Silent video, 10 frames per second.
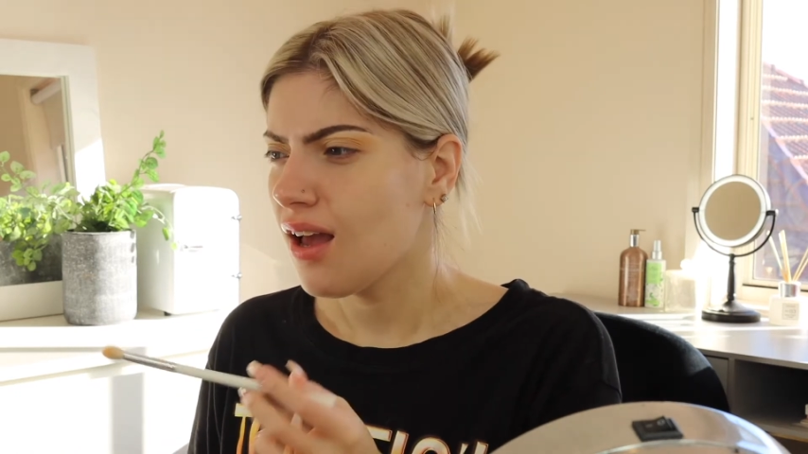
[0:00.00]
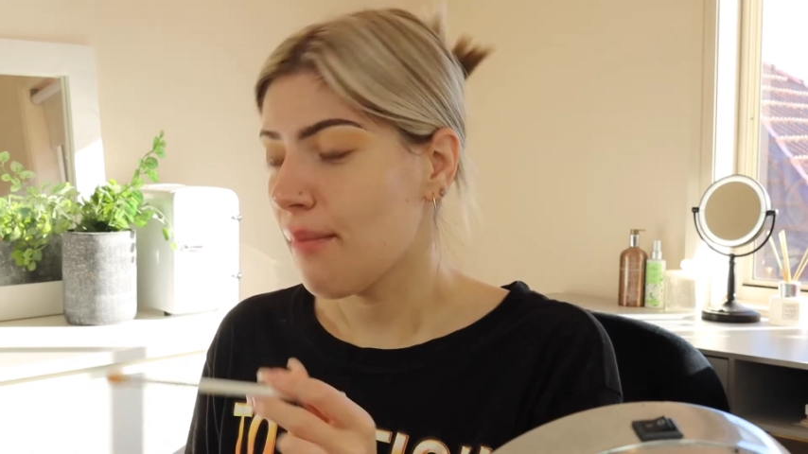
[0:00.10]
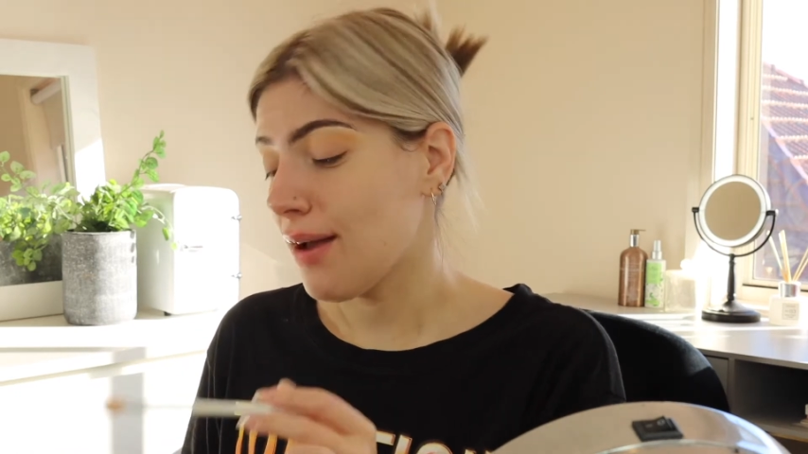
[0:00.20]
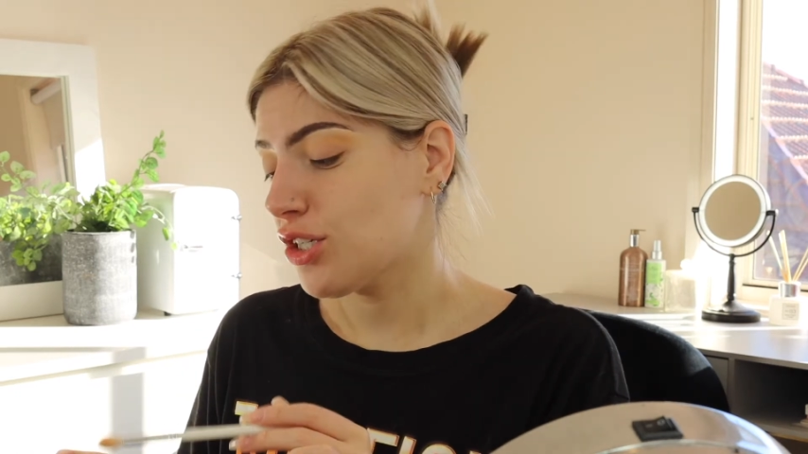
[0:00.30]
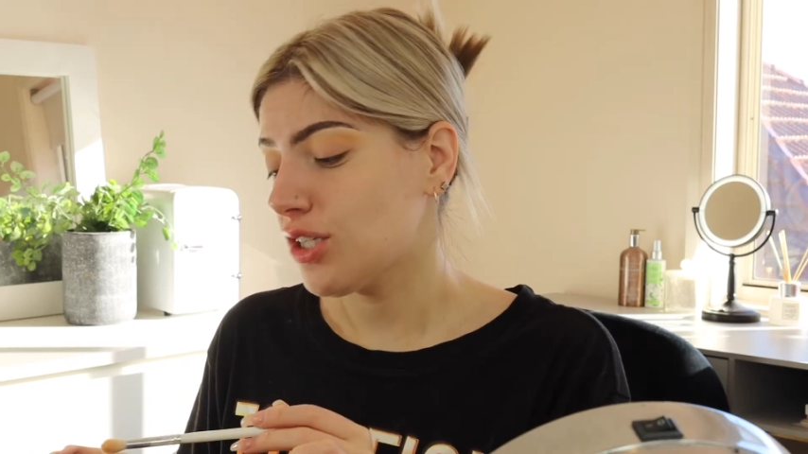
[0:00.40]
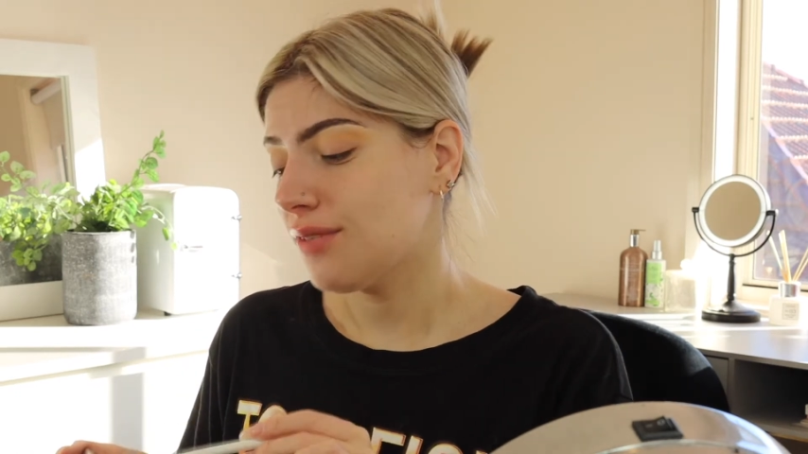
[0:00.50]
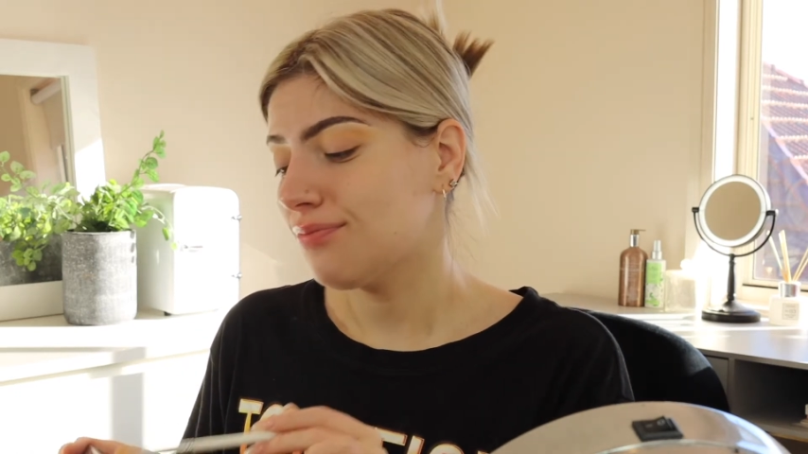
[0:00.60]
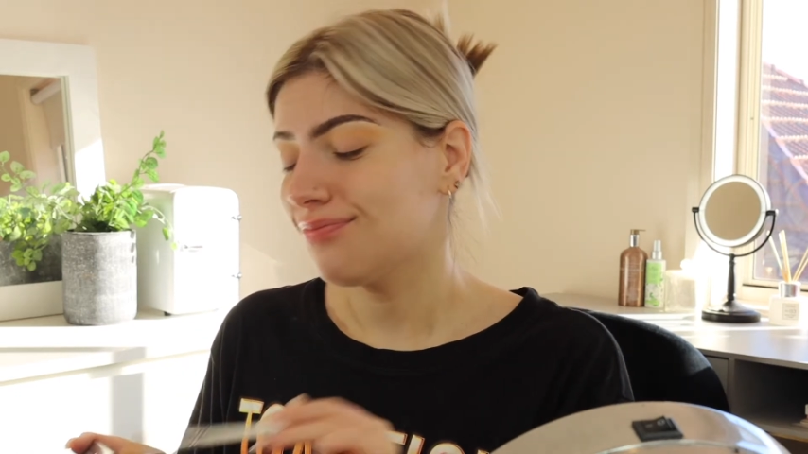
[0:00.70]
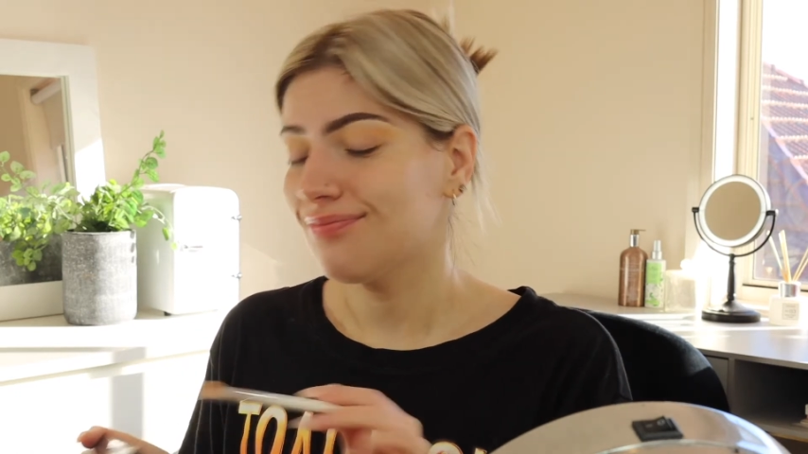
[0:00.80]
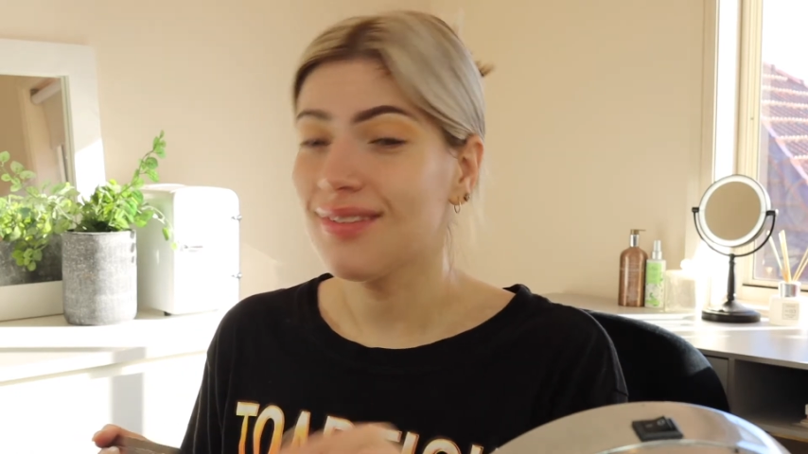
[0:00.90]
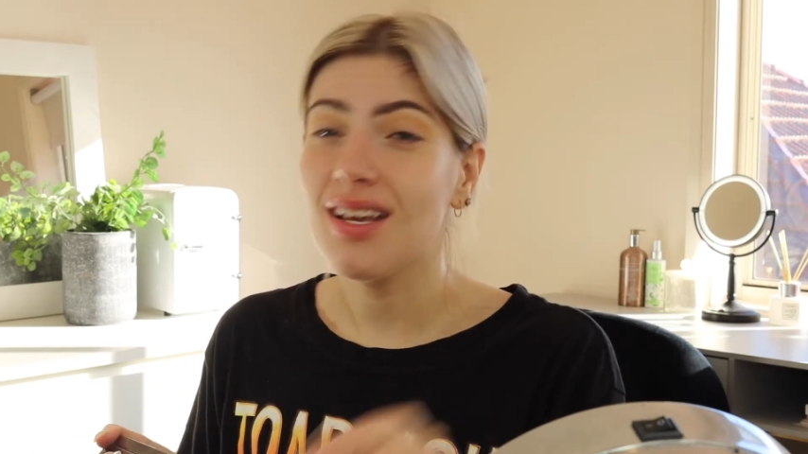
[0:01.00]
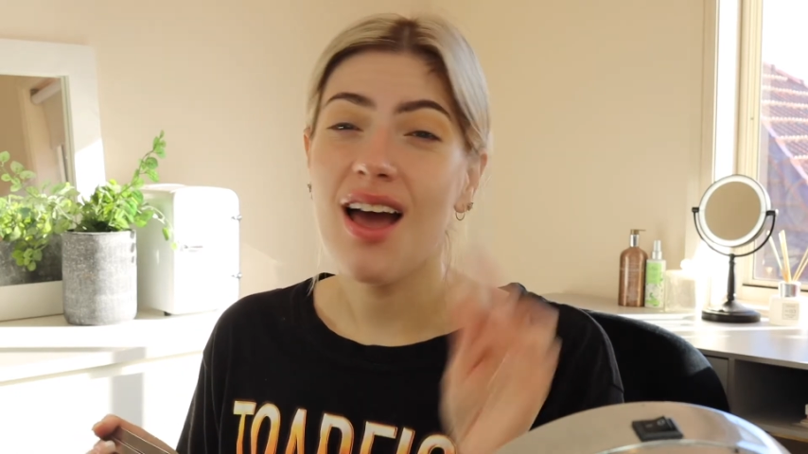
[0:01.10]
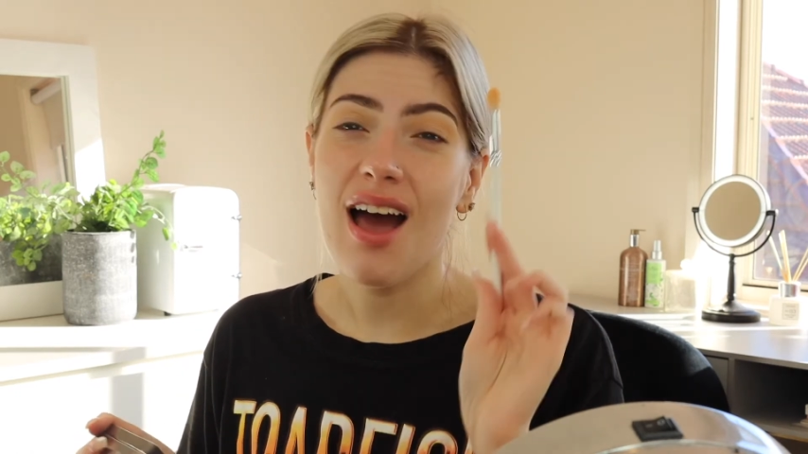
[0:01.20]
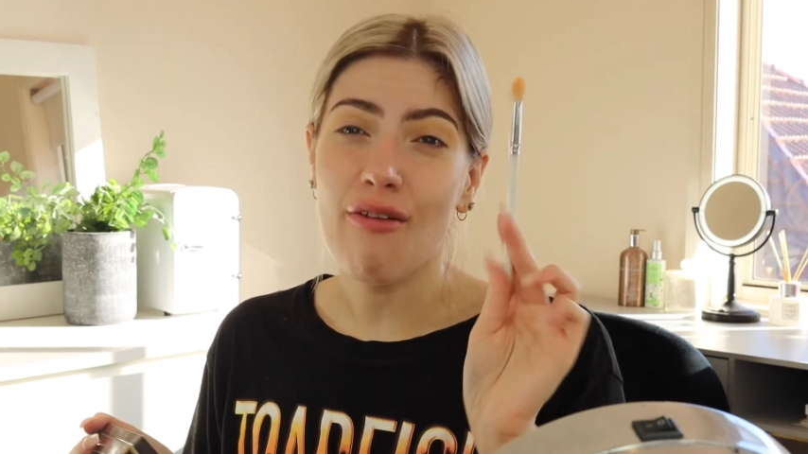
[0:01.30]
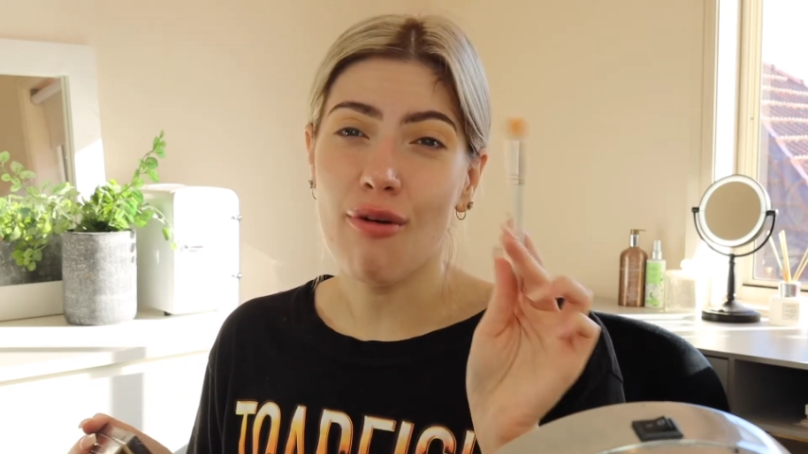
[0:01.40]

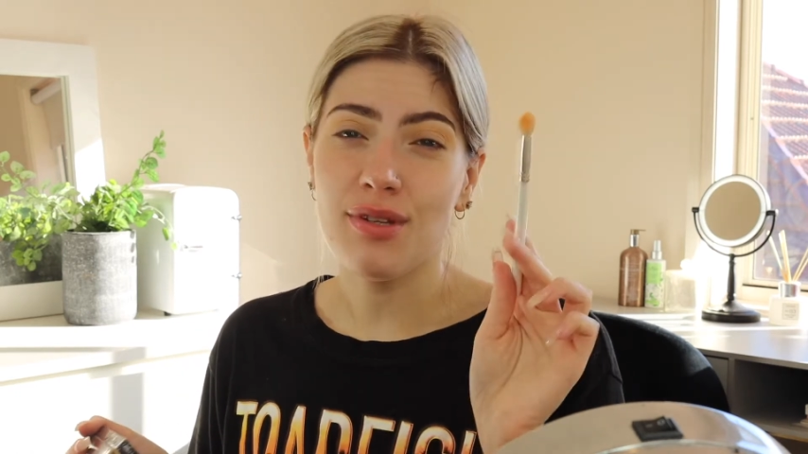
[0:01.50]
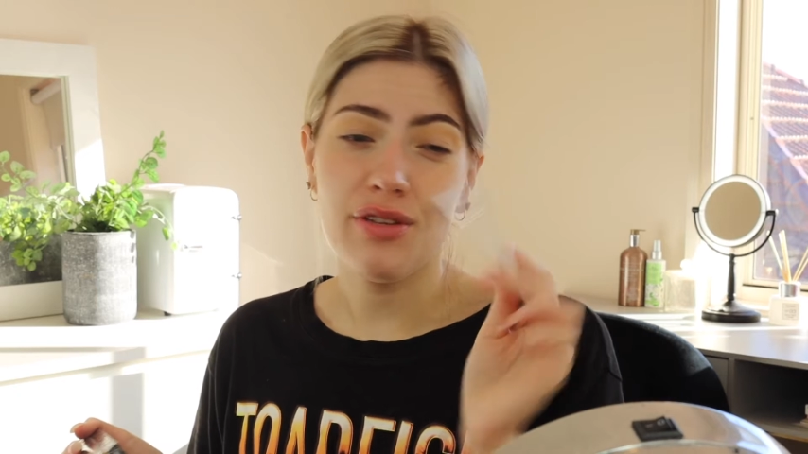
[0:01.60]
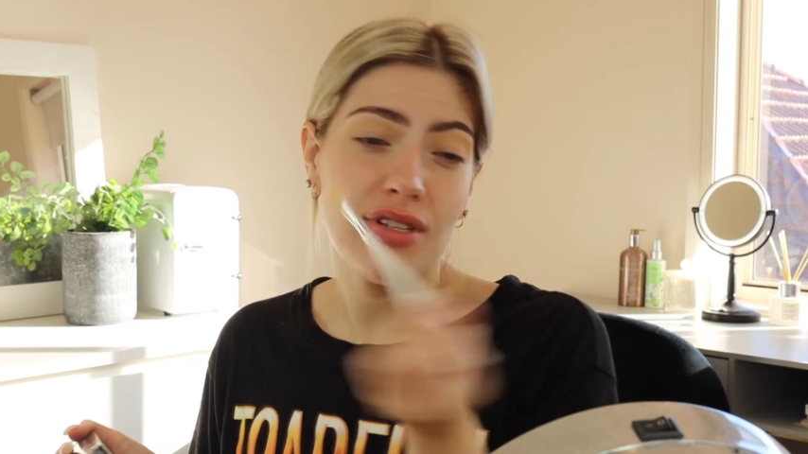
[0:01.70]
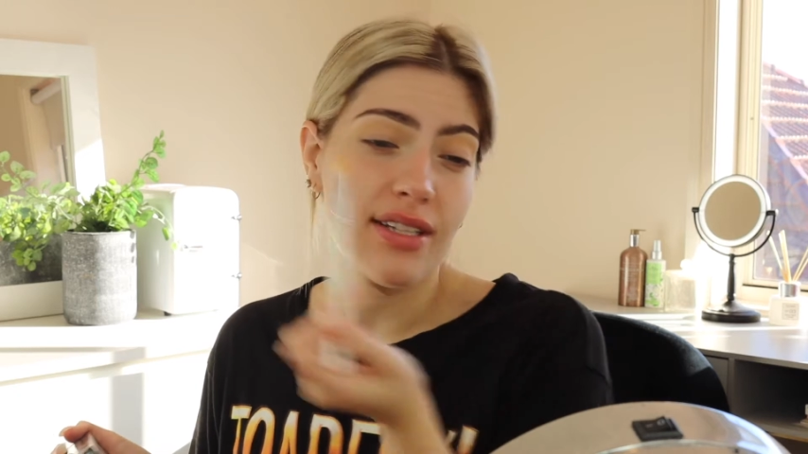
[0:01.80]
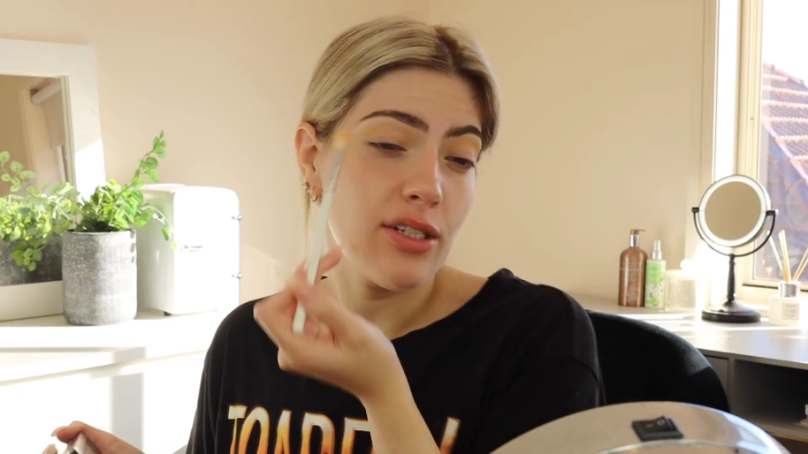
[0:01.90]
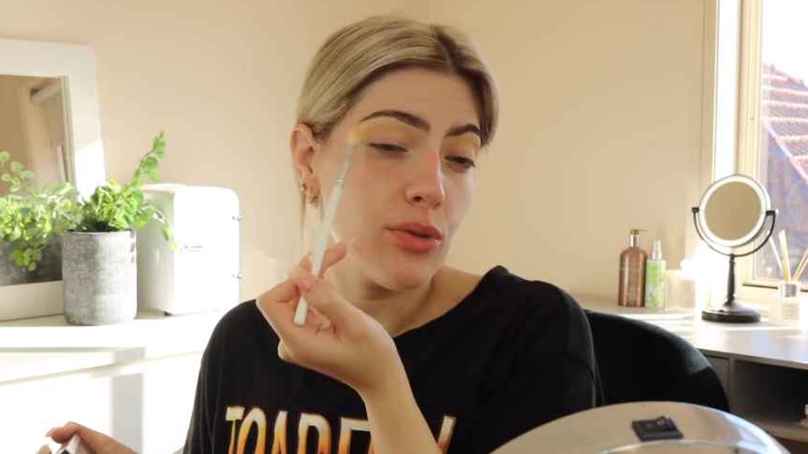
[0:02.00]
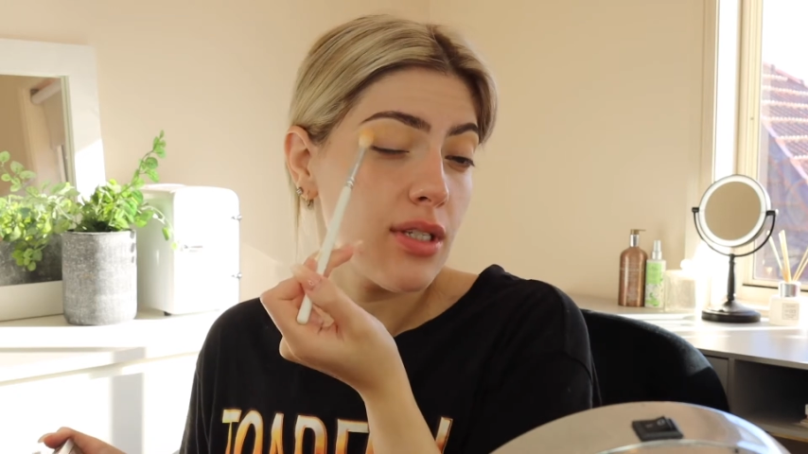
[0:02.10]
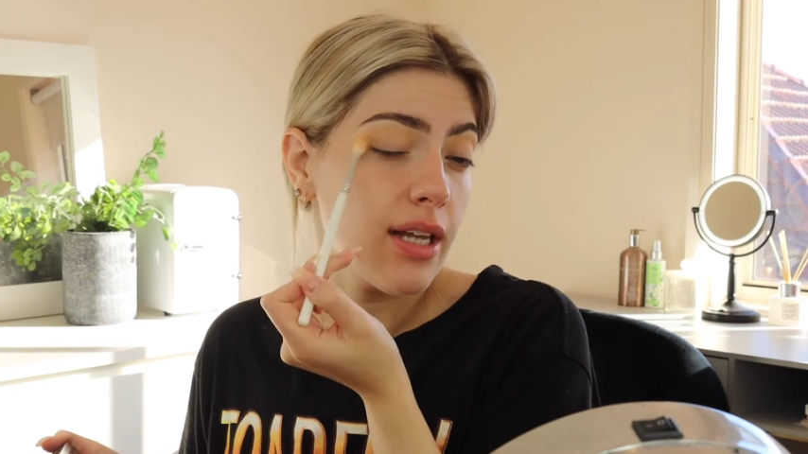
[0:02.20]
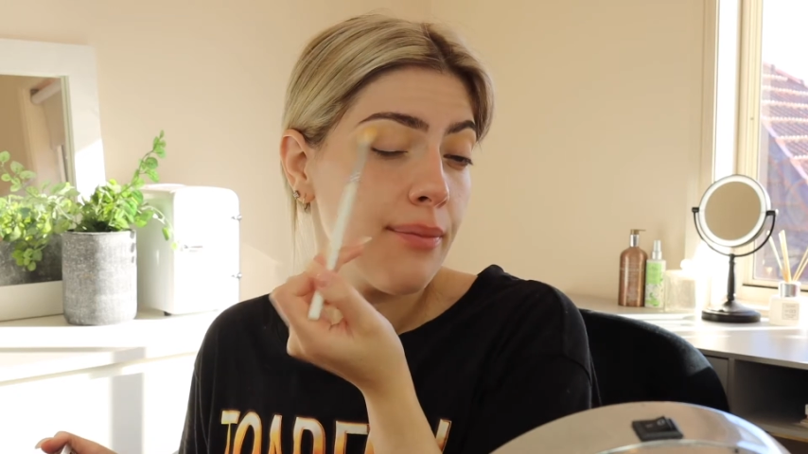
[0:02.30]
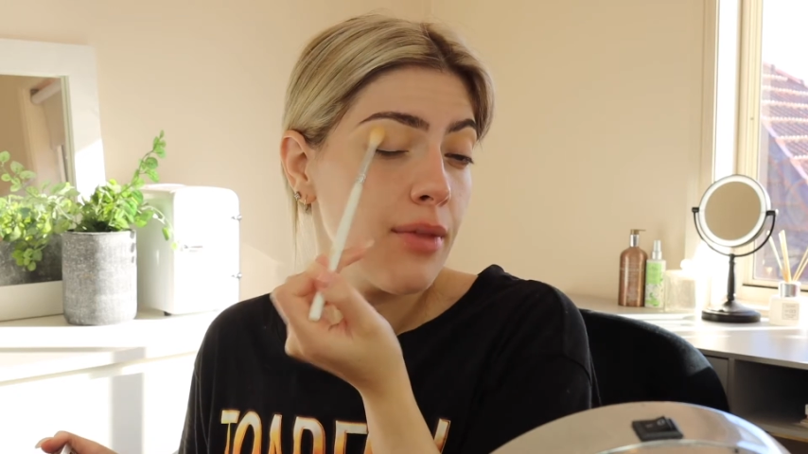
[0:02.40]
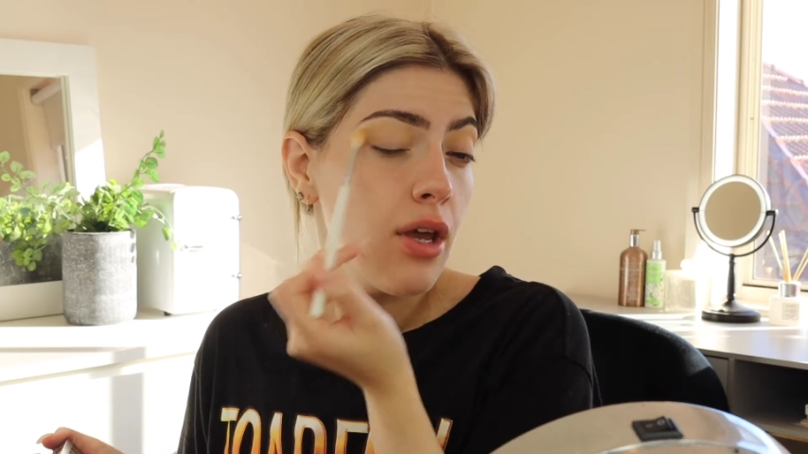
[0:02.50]
I wrote myself a schedule today.